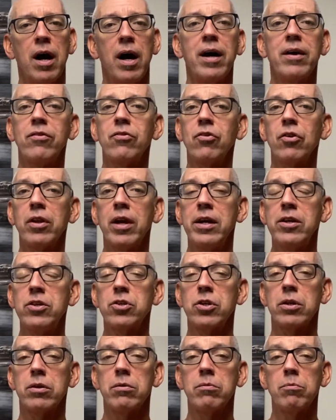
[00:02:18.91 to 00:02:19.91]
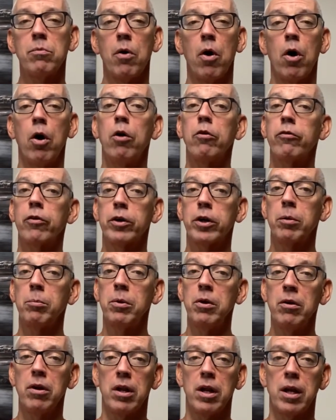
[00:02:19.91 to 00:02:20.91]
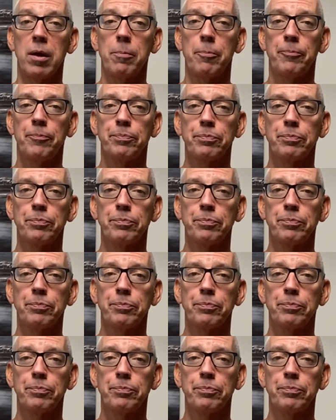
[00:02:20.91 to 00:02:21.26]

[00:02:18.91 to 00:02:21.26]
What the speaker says: isolation over community."